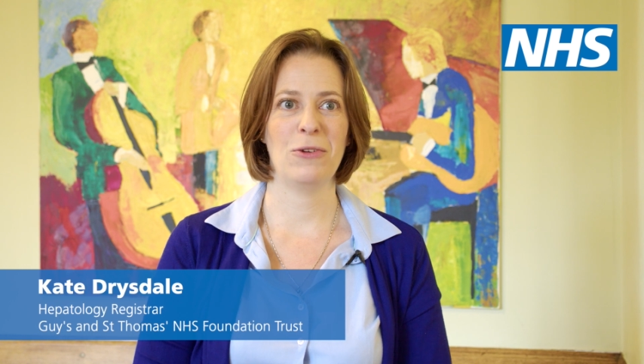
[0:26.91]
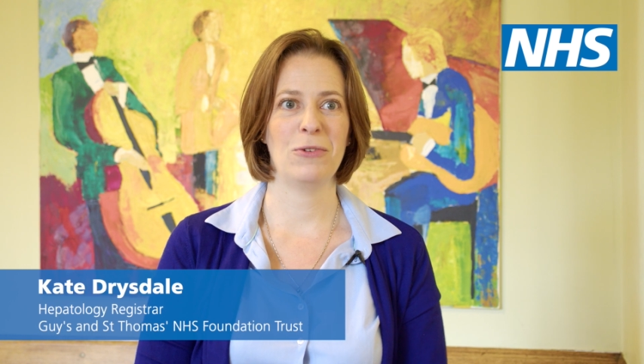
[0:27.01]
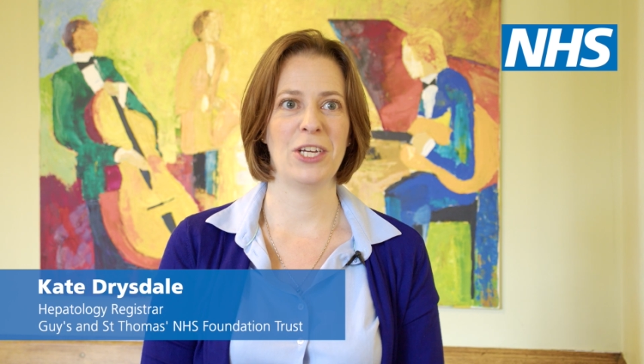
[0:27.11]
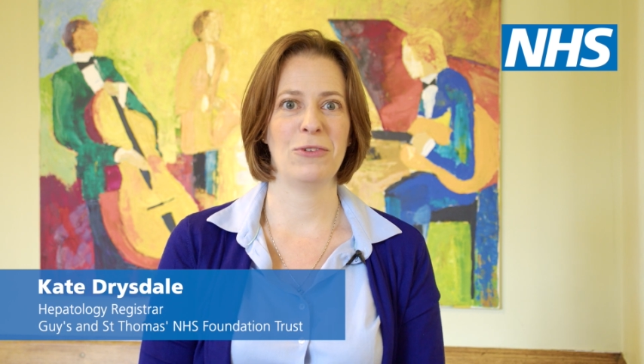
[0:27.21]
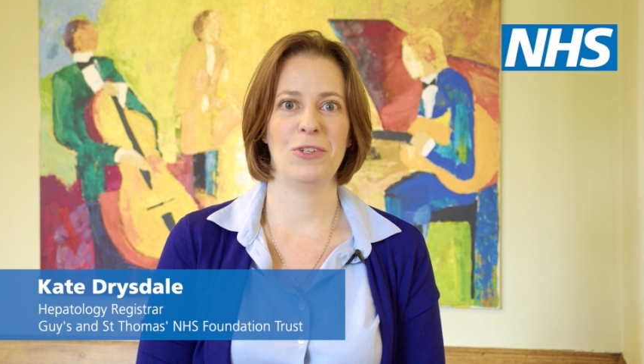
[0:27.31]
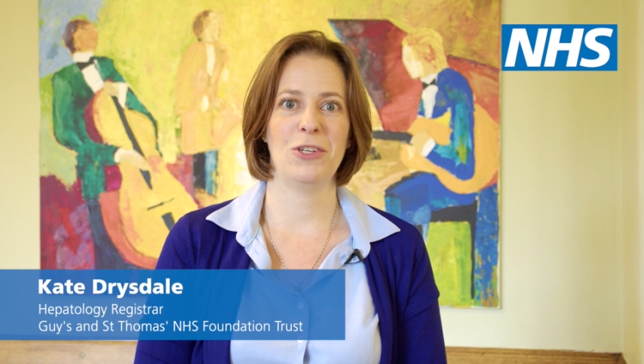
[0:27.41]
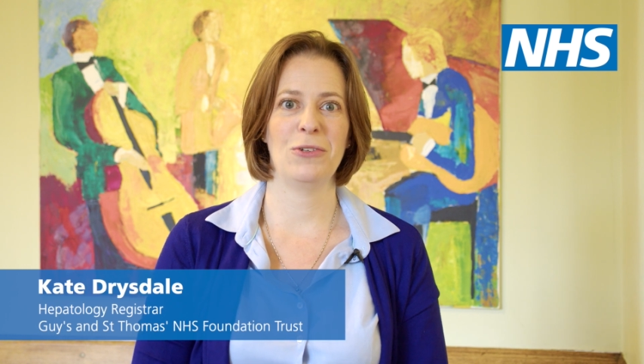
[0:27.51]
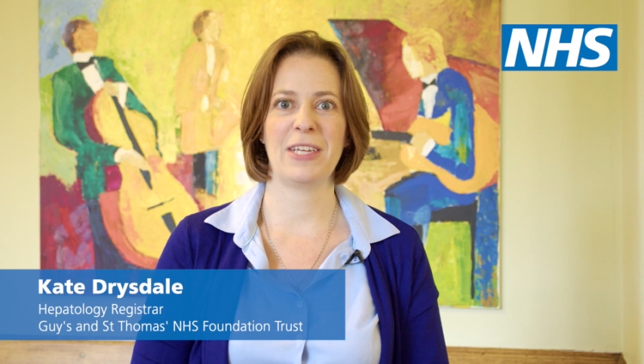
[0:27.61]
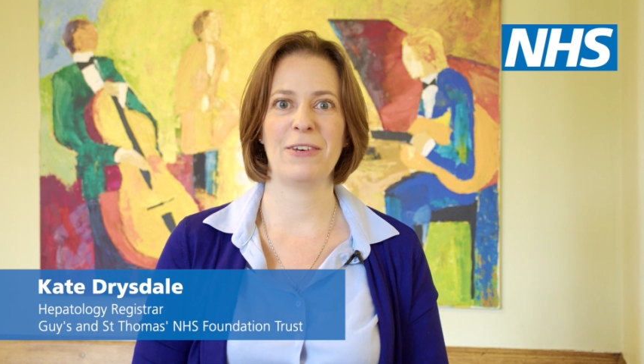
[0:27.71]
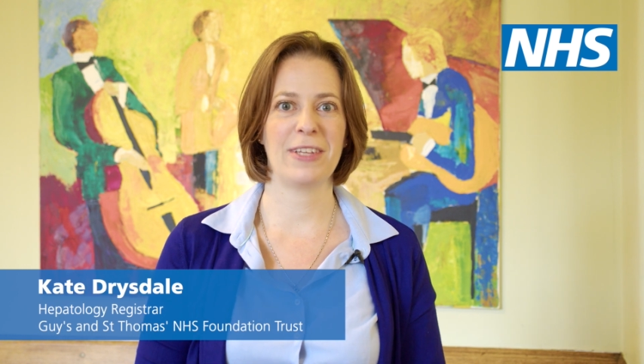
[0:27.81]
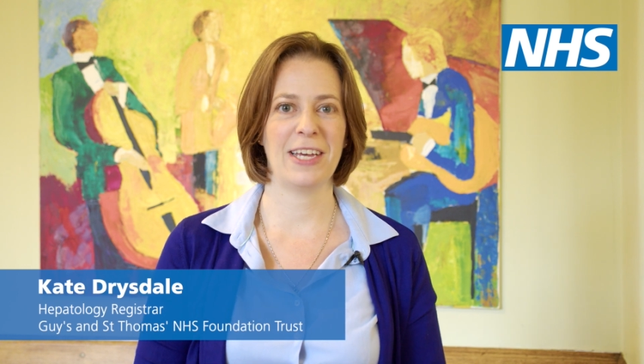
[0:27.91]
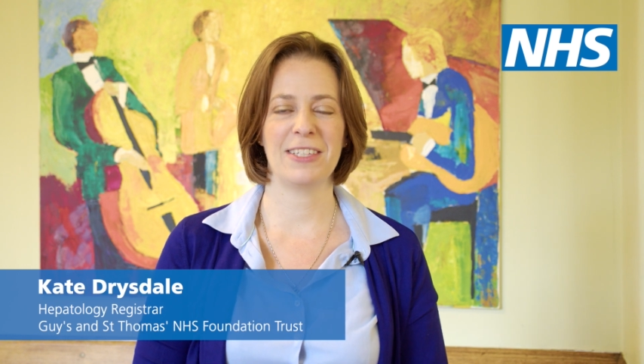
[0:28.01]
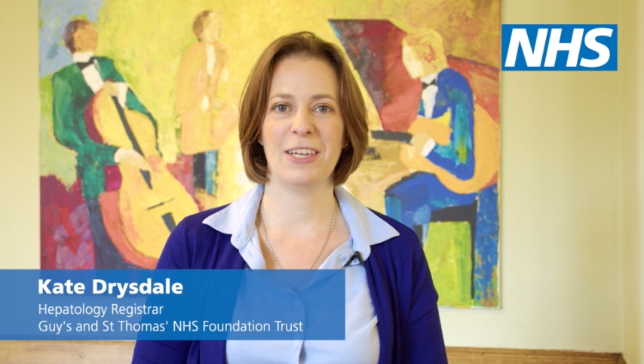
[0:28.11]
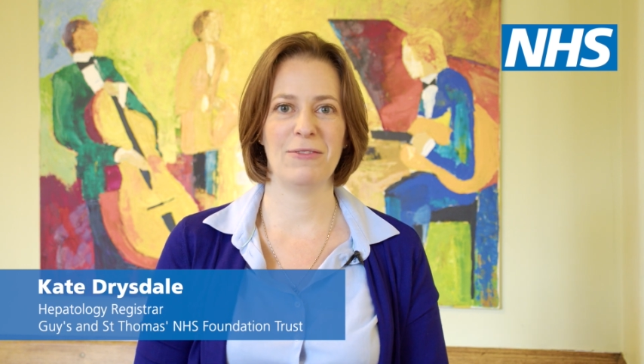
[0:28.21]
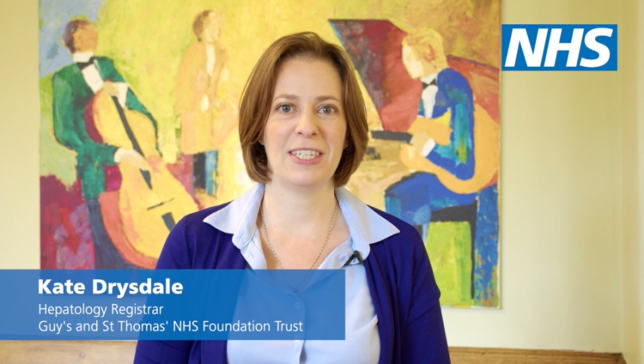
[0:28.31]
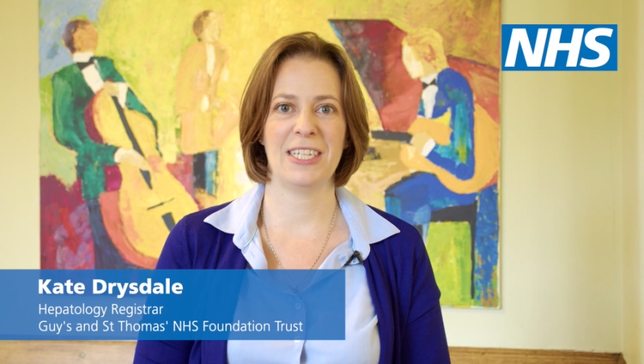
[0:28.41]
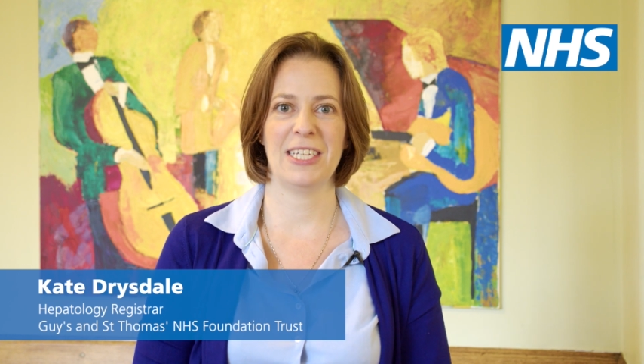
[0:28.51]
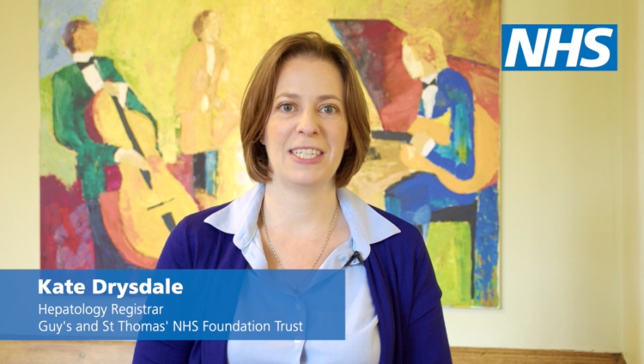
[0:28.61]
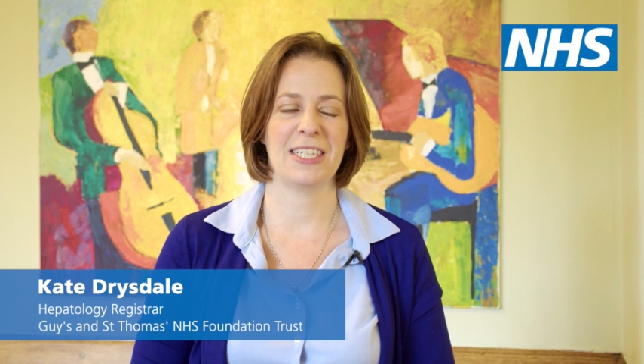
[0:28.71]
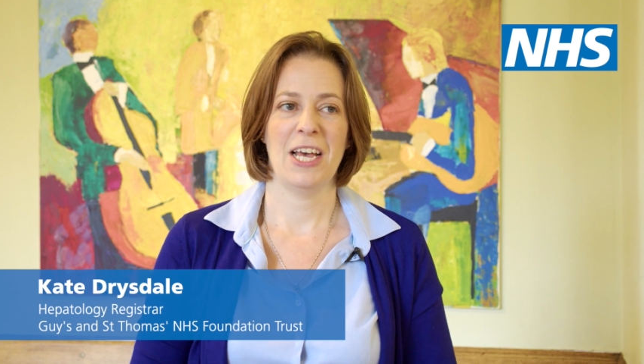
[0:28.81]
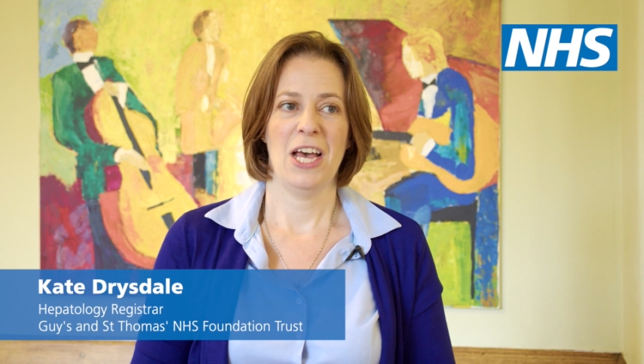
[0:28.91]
who don't use healthcare services,